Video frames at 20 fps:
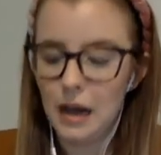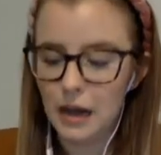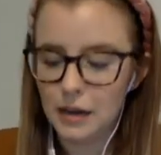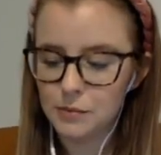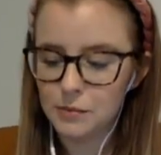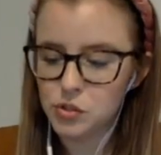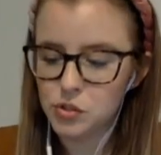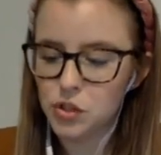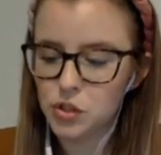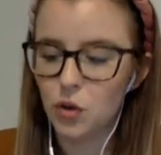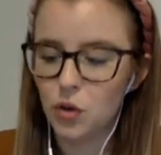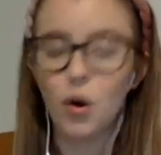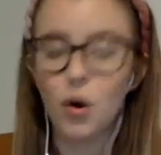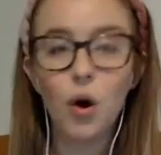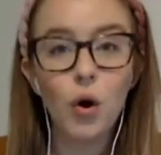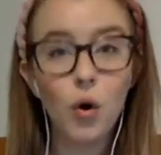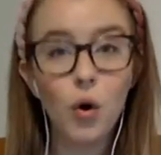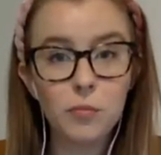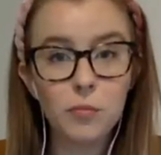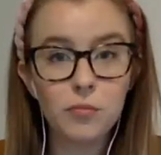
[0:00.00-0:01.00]
So
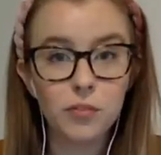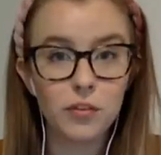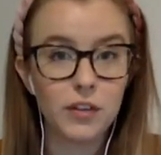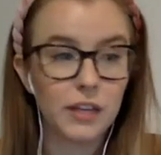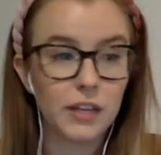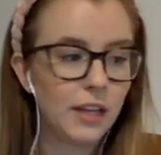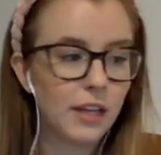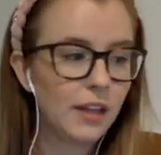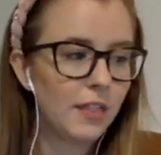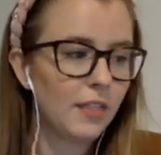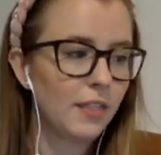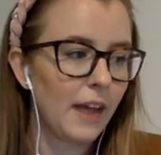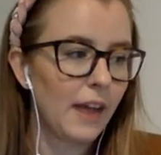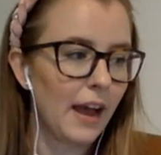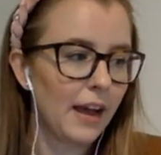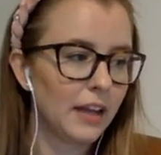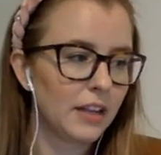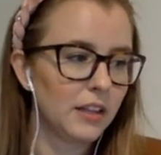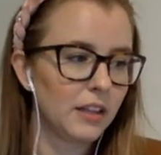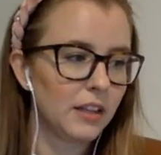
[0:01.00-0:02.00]
hopefully
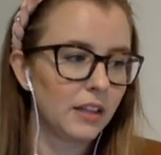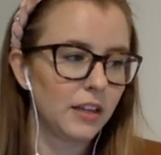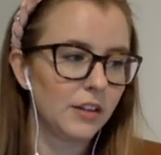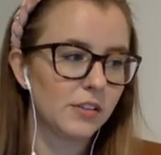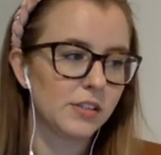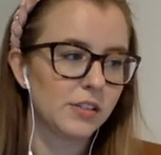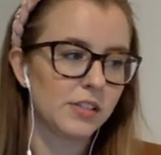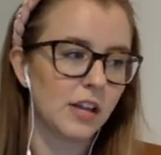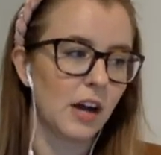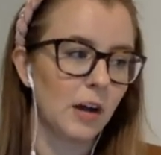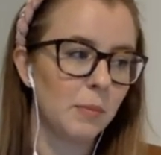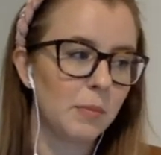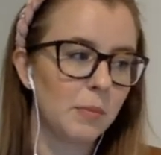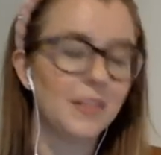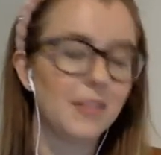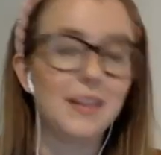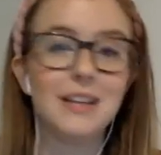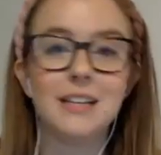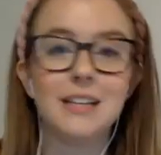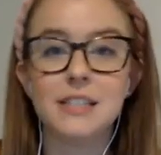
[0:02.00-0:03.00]
that clears up
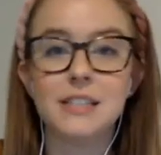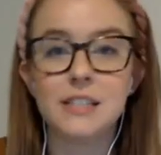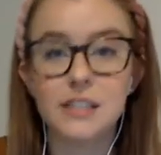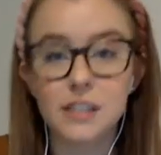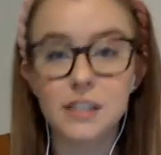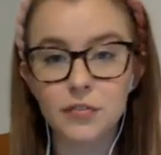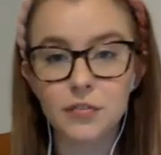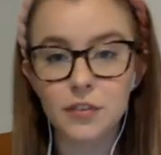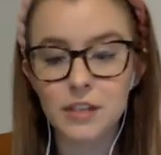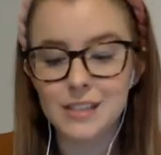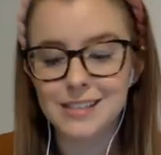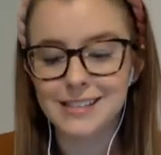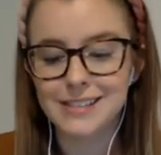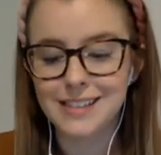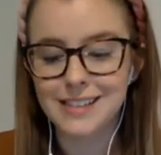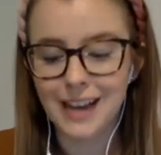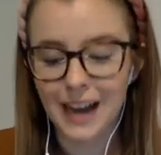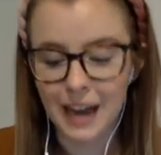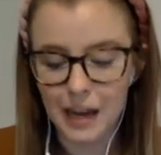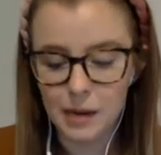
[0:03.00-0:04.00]
the different
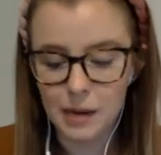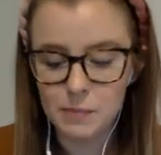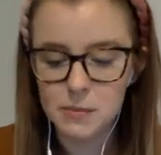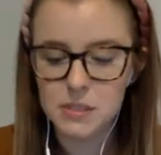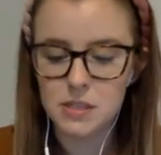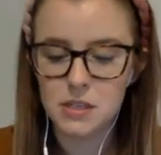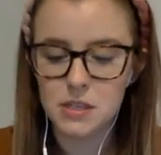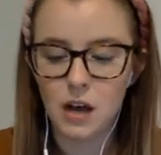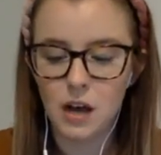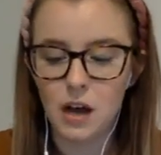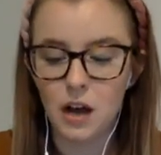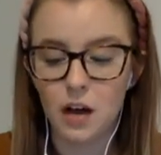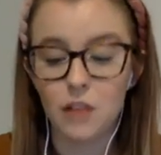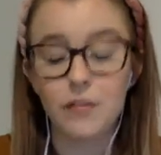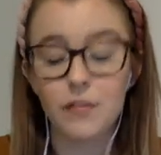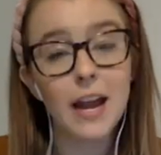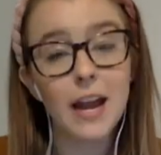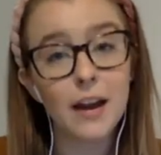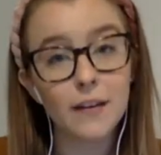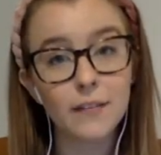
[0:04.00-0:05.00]
types of
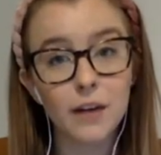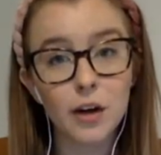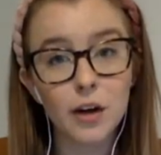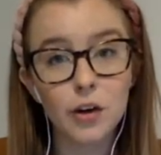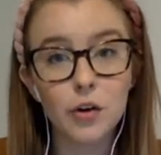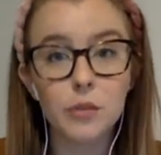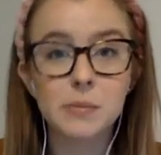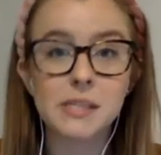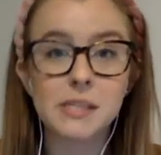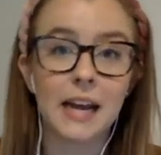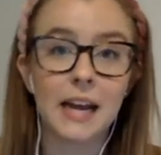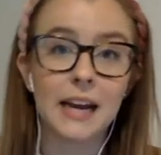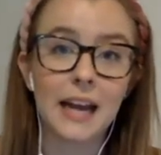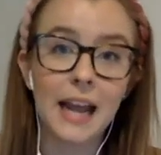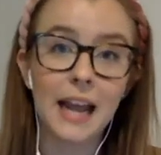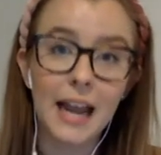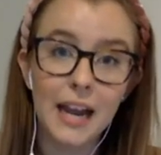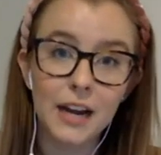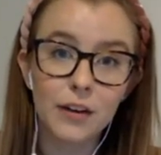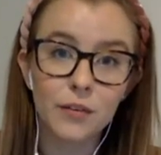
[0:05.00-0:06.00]
aerobes and
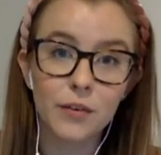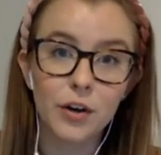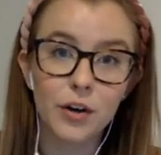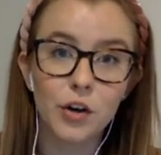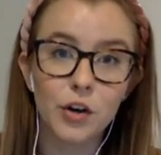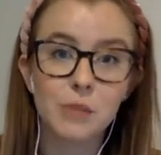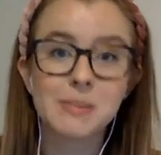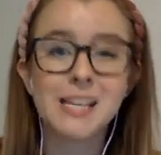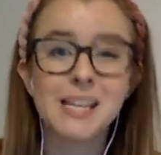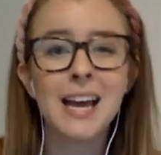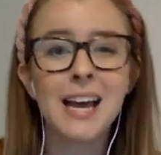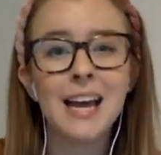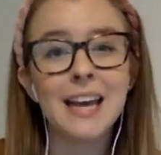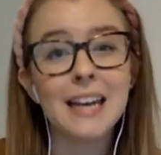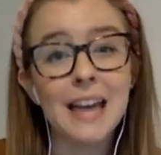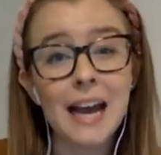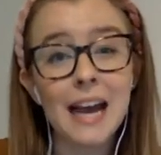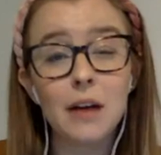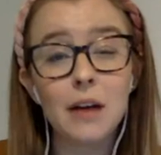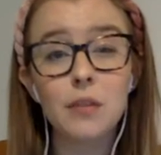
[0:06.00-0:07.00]
anaerobes and
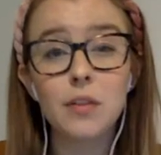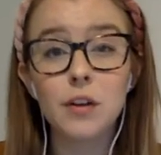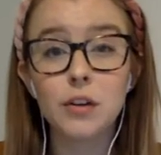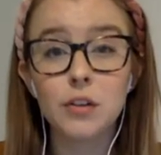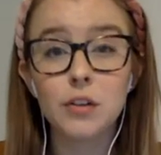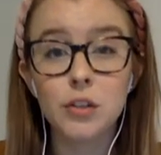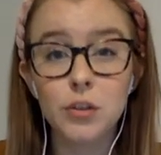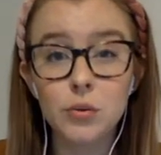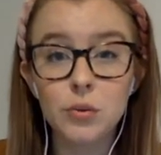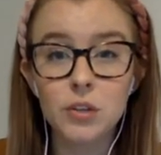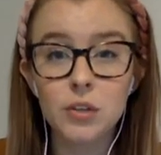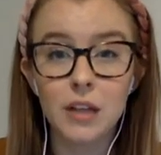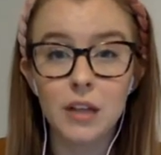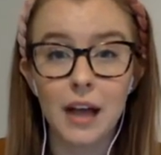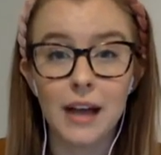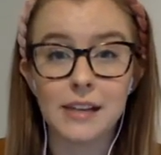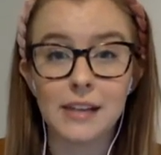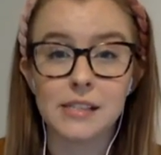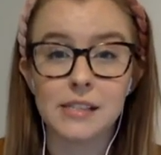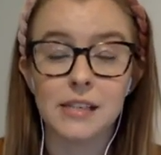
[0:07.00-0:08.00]
how they're
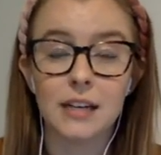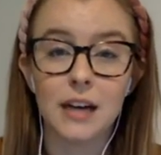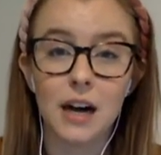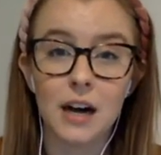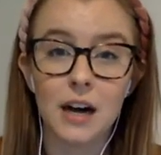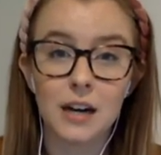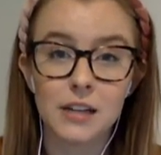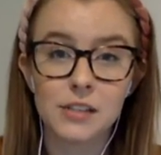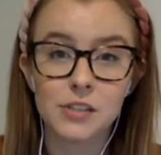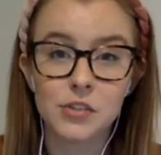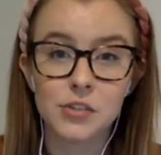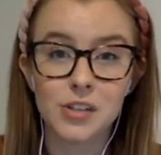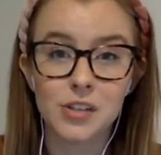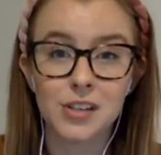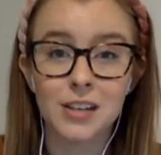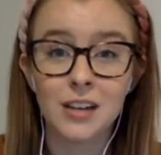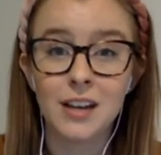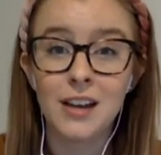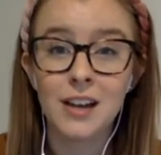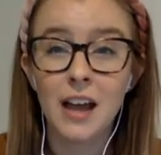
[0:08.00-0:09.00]
utilizing
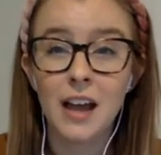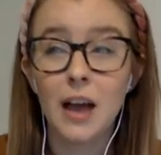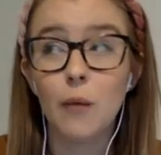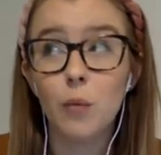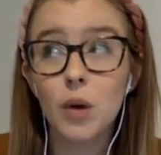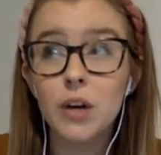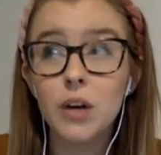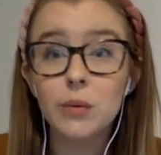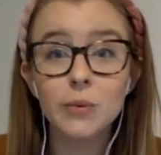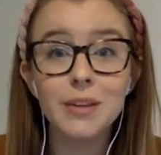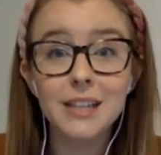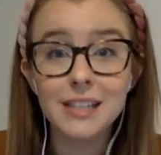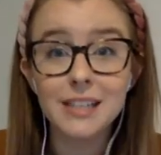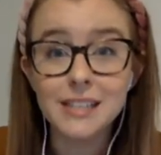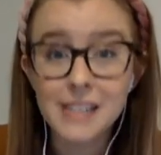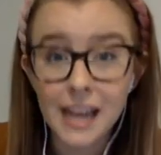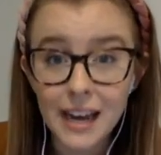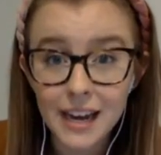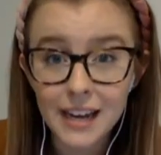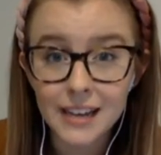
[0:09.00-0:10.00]
oxygen and what it really
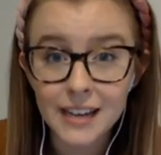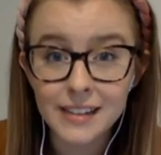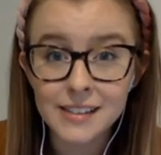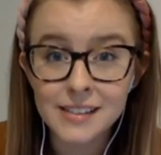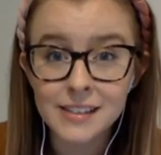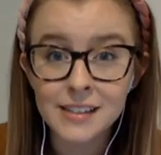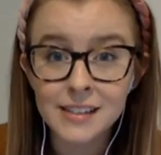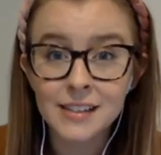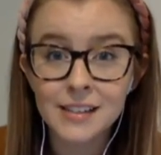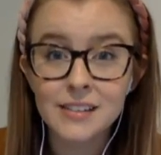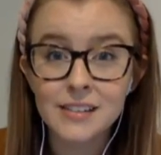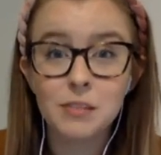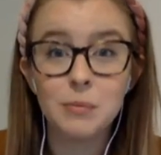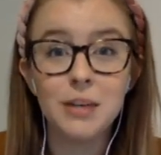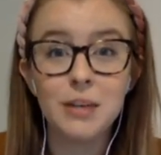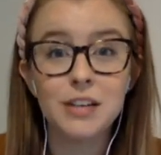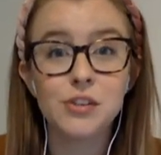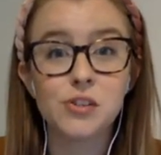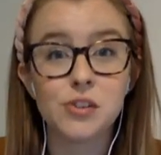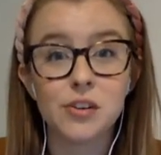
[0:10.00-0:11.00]
takes to
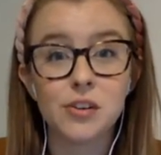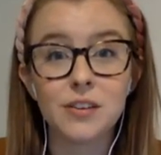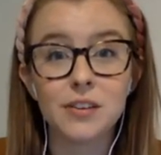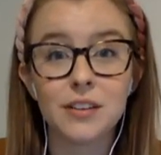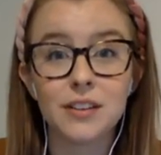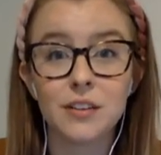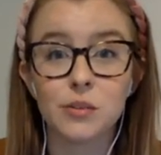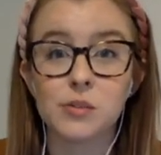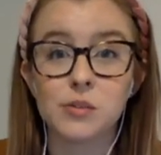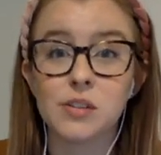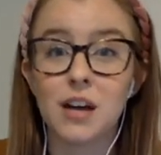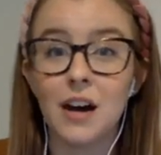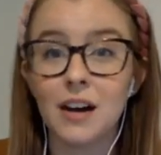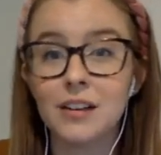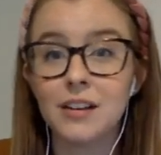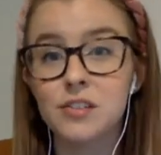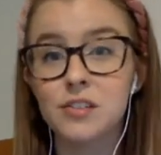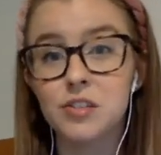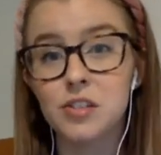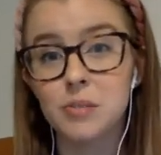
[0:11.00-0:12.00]
make sure that those
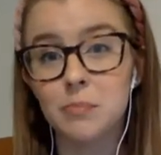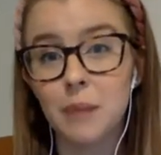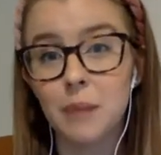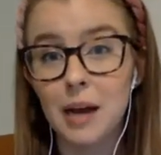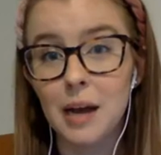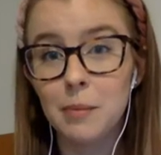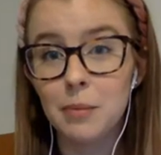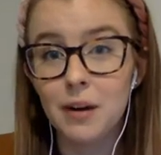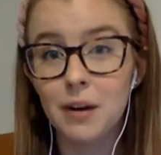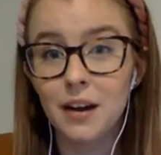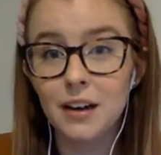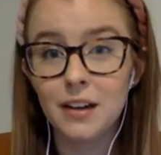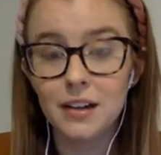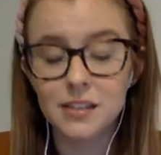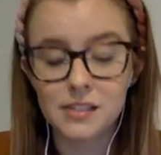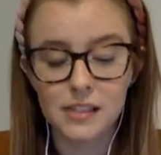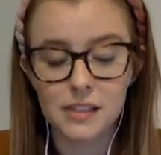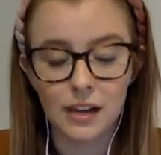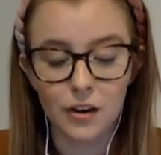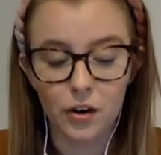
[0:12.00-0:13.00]
oxygen
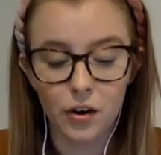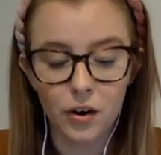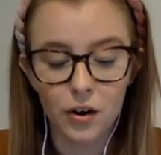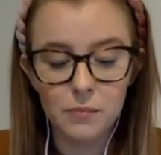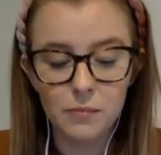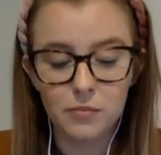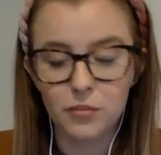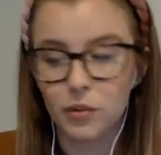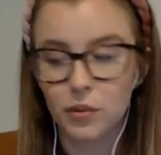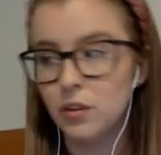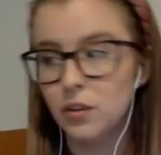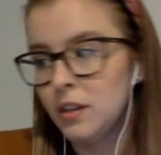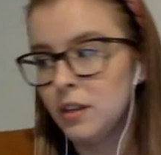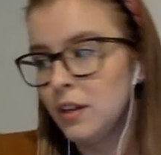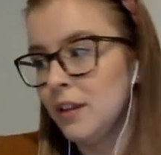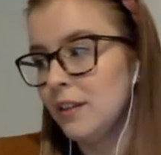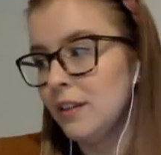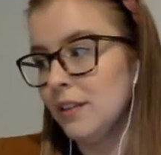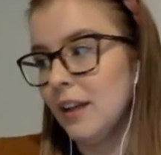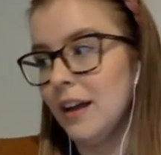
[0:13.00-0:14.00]
byproducts that are harmful,
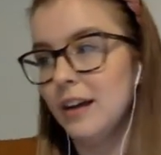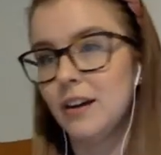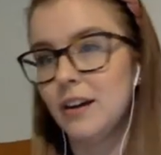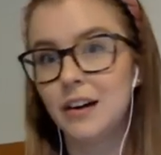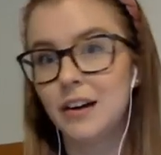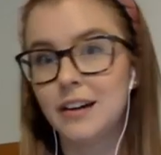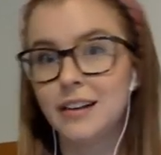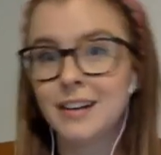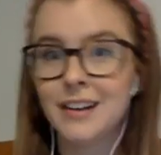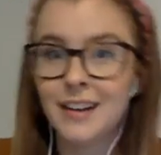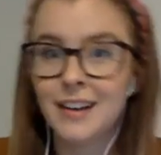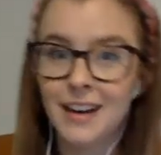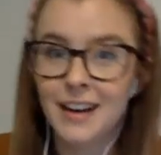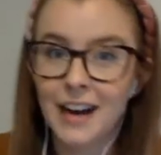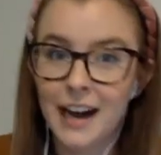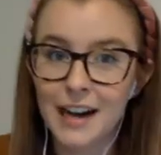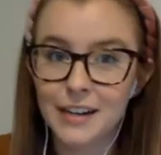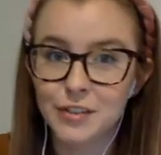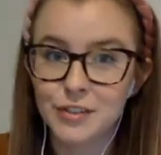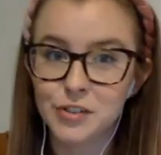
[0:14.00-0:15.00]
like our
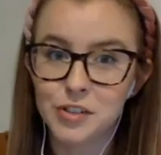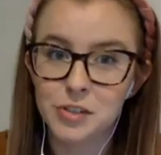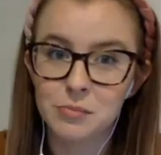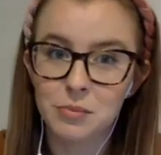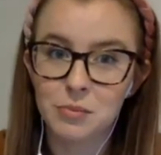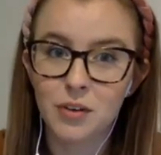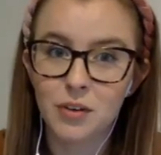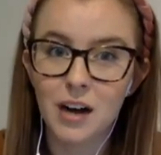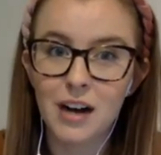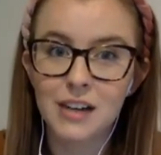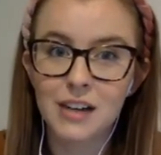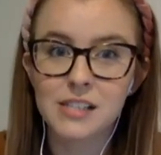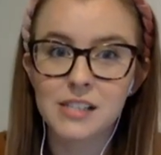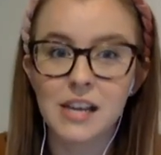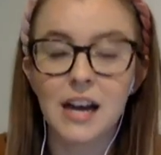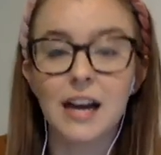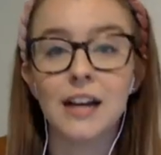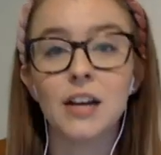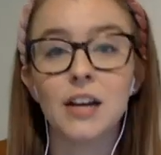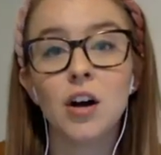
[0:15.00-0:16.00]
hydrogen
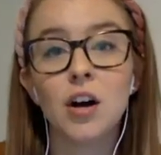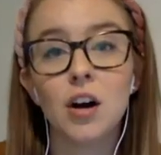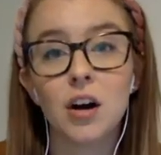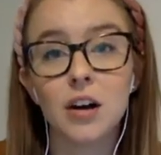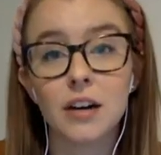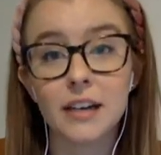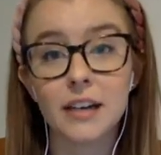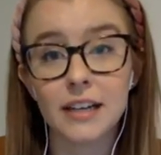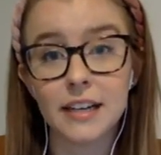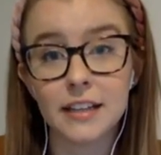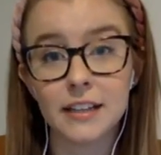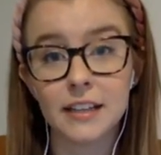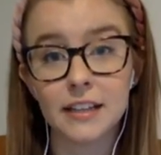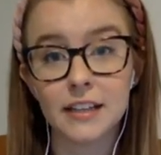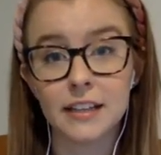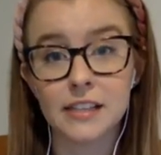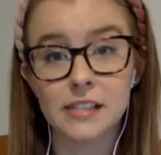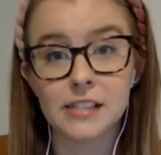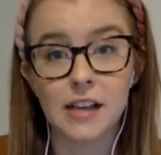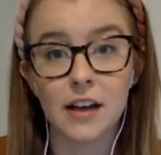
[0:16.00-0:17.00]
peroxide, aren't killing
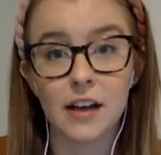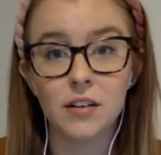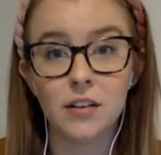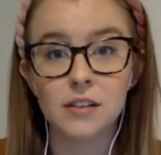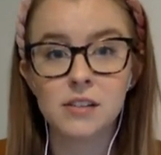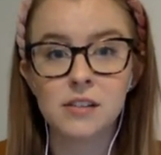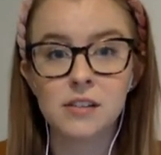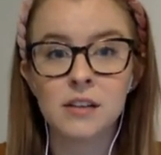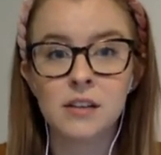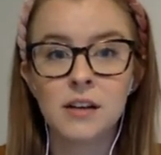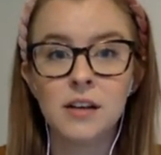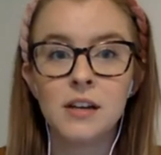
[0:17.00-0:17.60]
the cells.